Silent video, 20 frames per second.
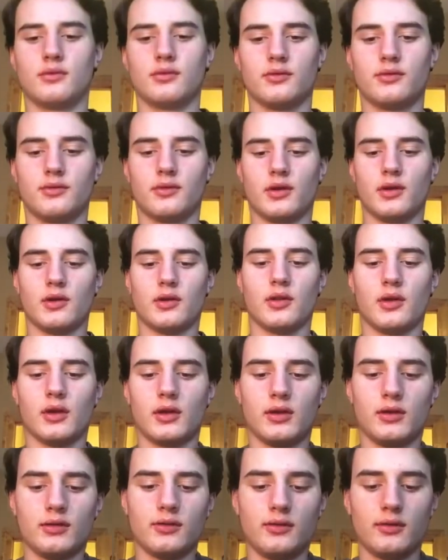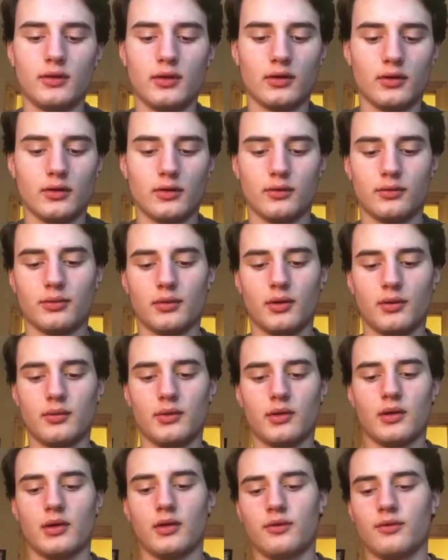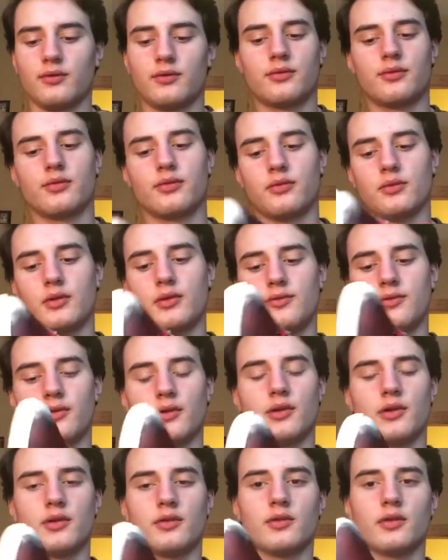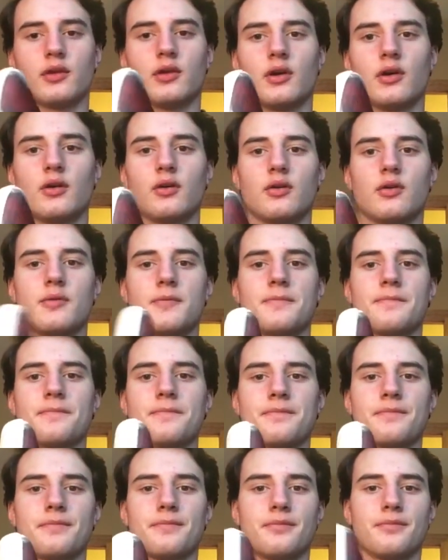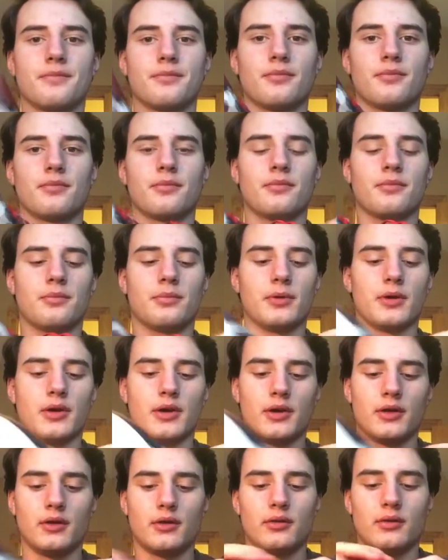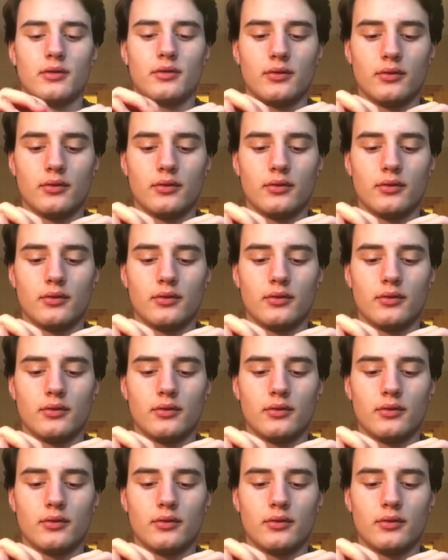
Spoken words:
started liking sneakers, probably like 3-4 years ago. But